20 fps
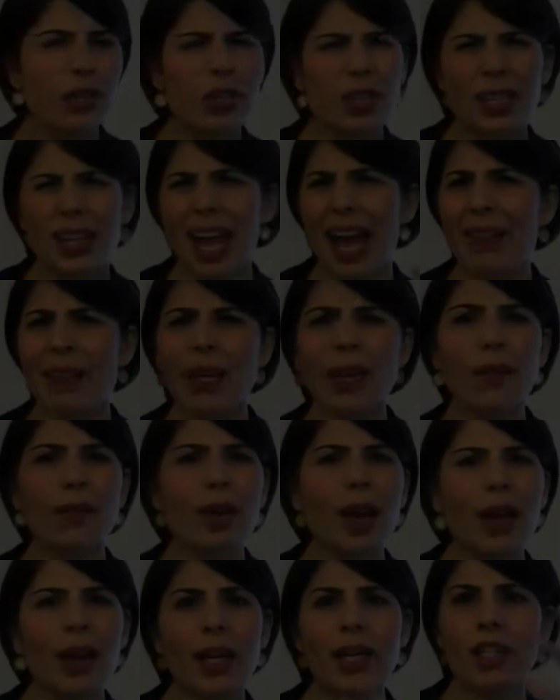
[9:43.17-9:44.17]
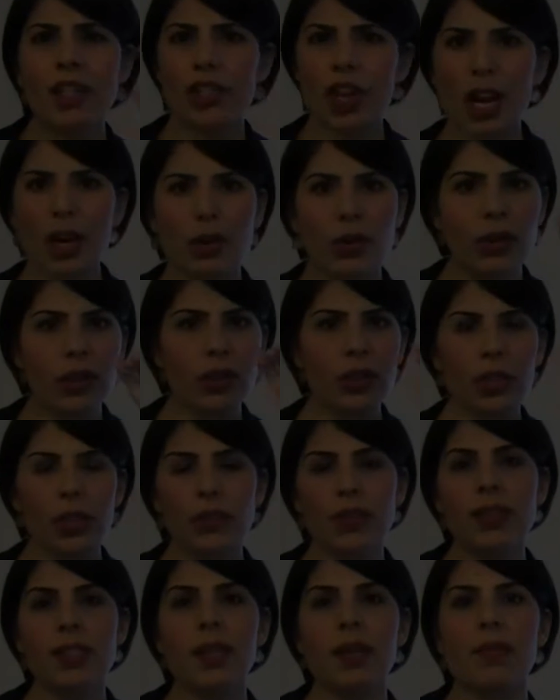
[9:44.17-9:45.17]
just having a very general
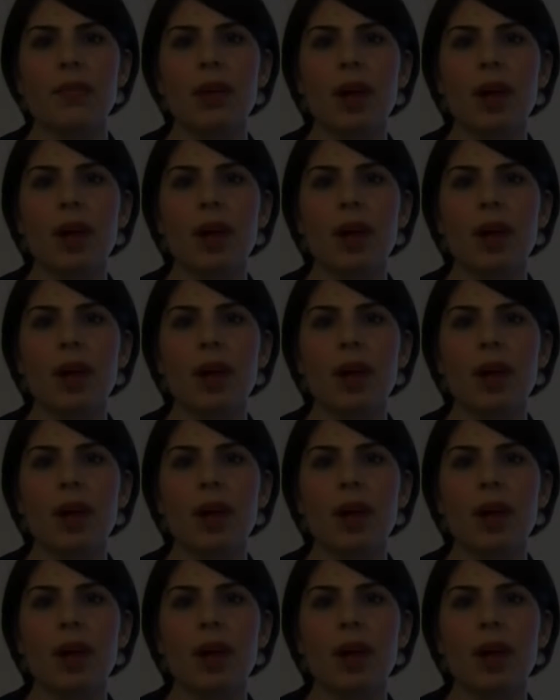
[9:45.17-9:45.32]
surface level